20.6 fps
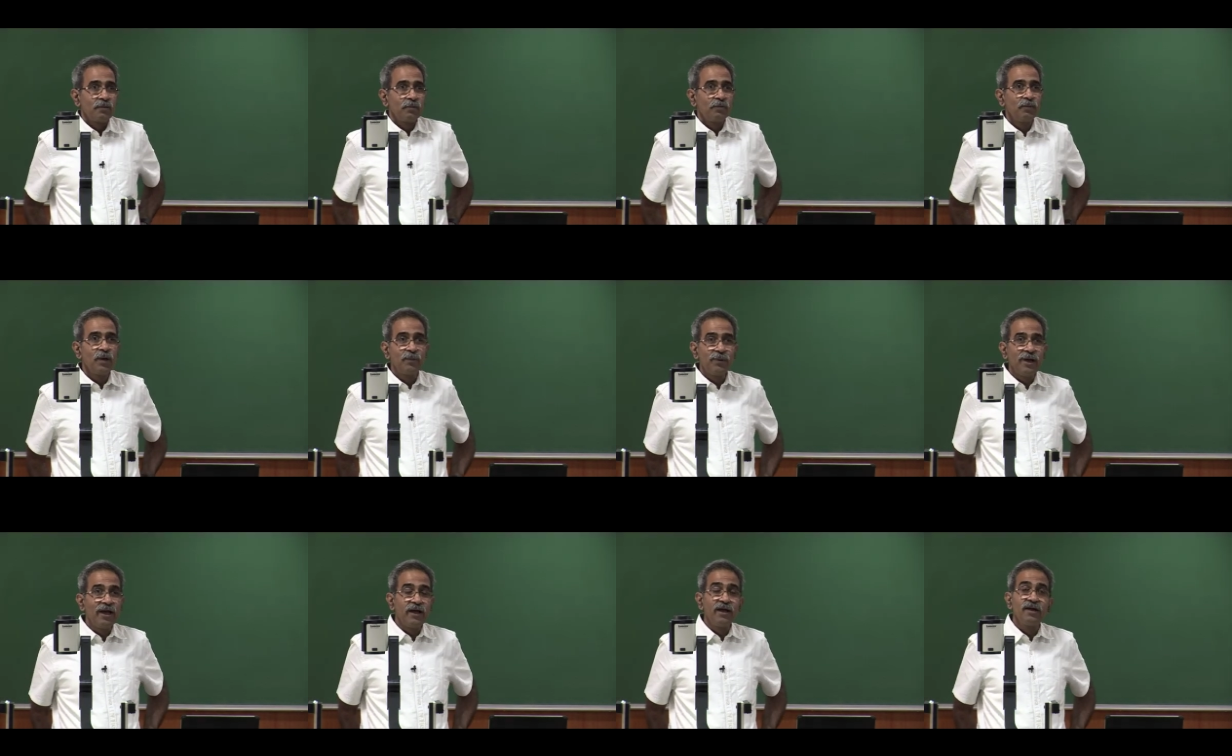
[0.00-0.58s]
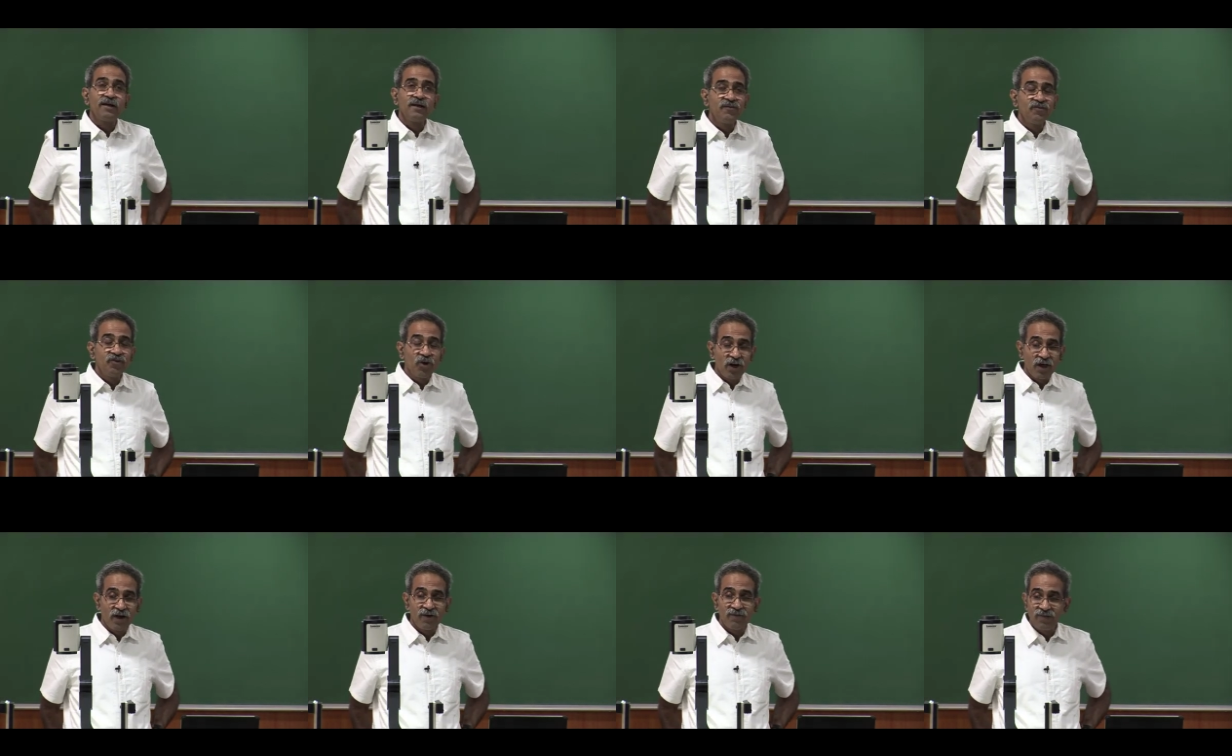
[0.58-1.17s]
maybe
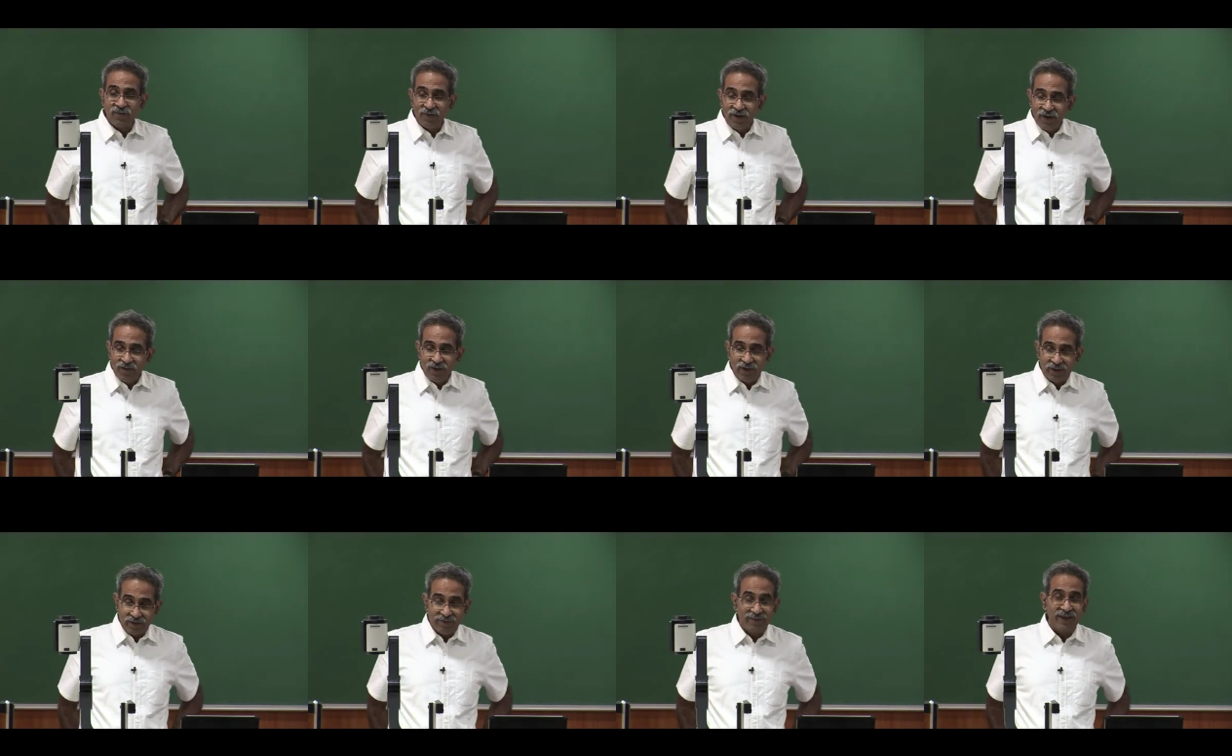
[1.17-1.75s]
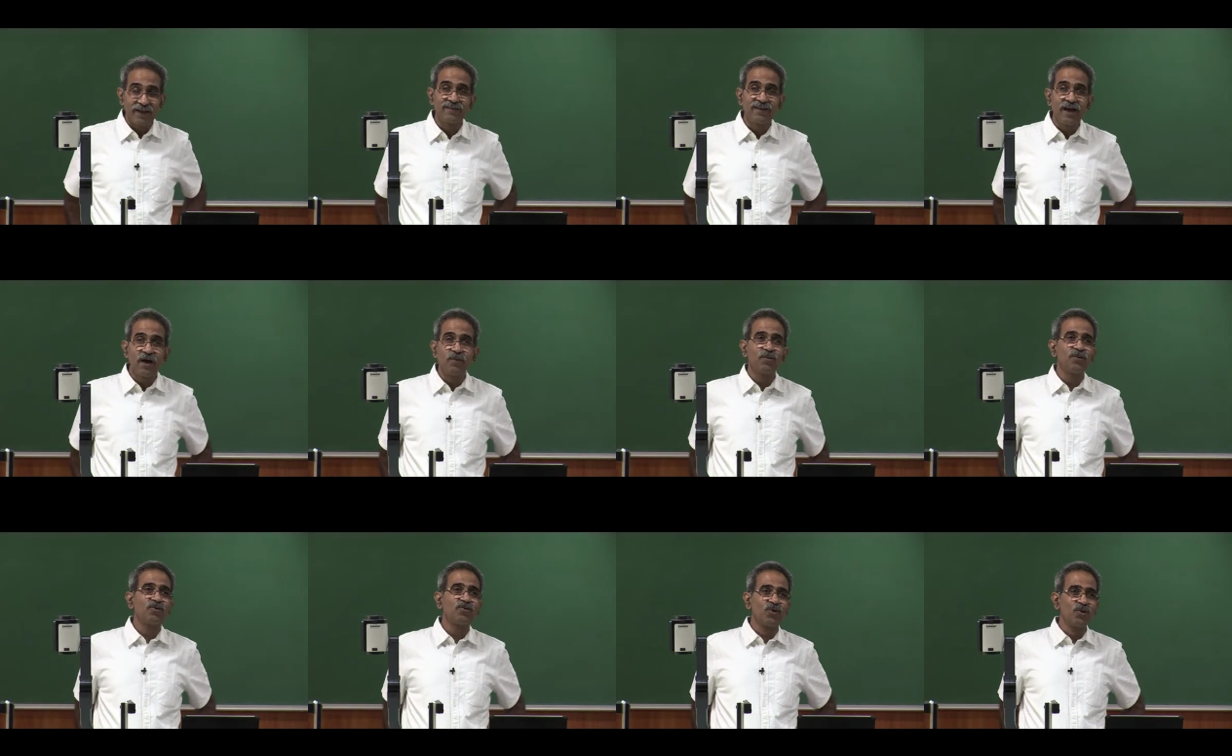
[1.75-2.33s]
instead of leaving these
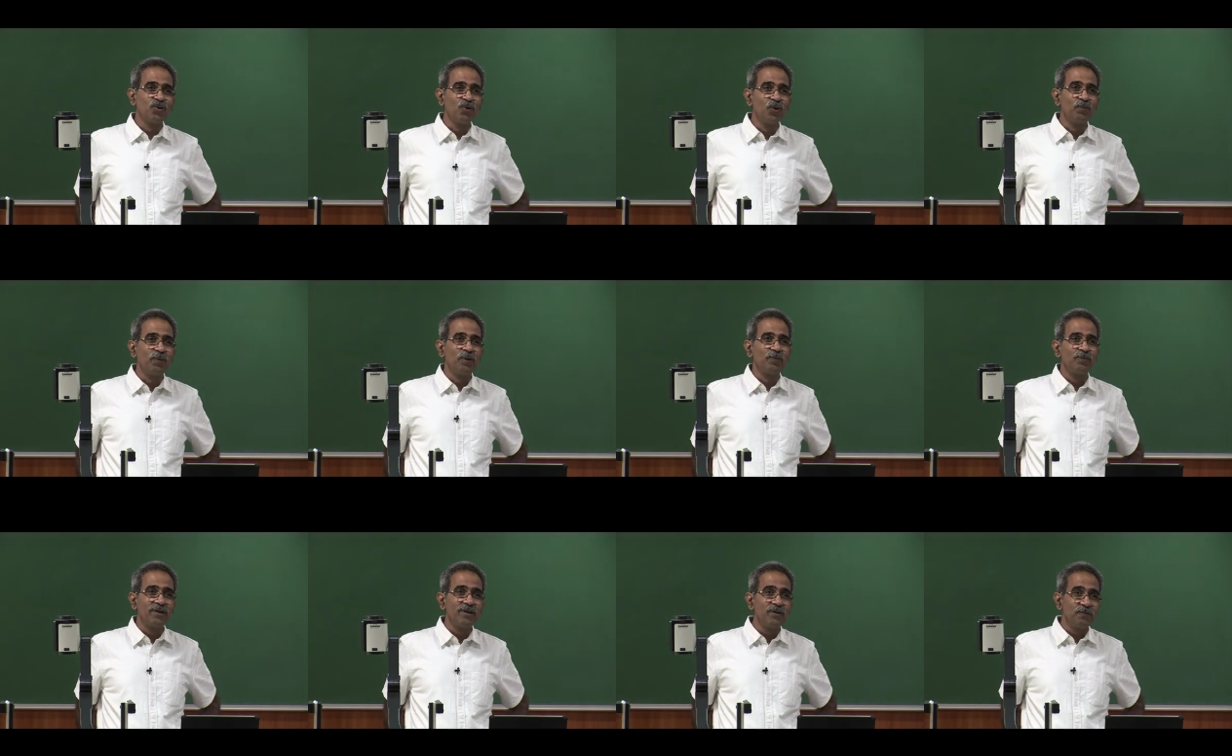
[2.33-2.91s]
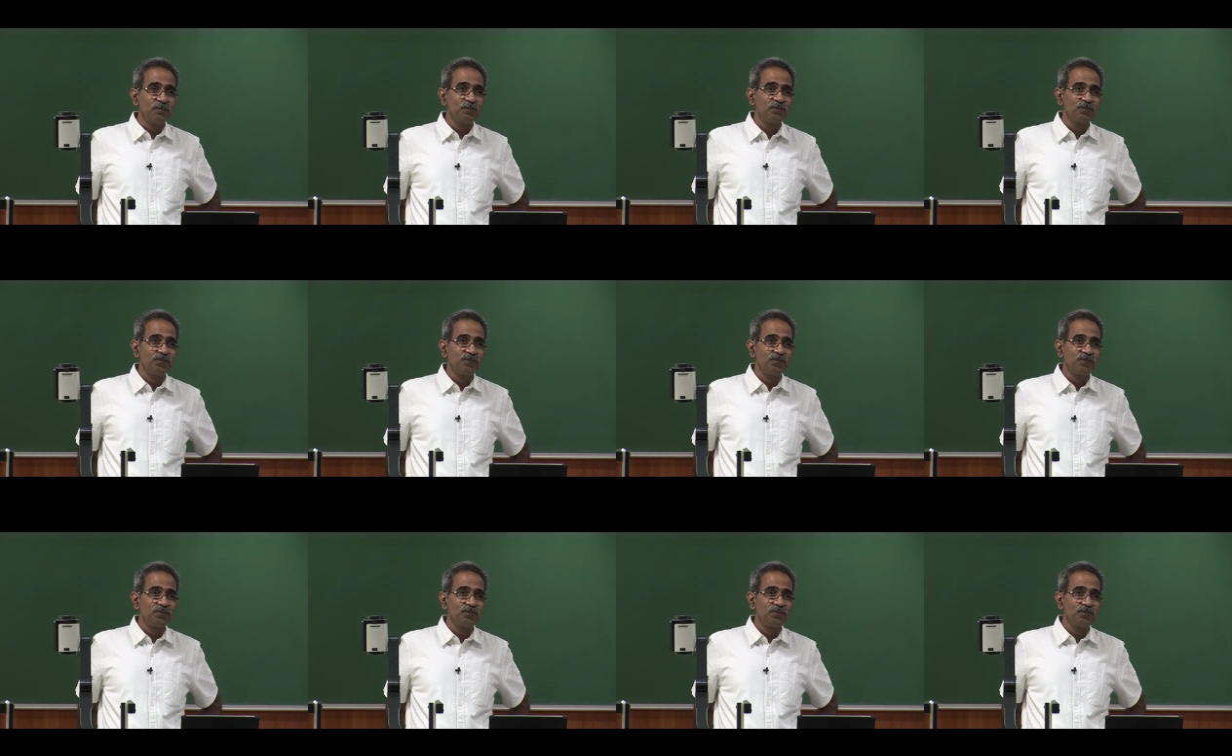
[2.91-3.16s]
examples to you people,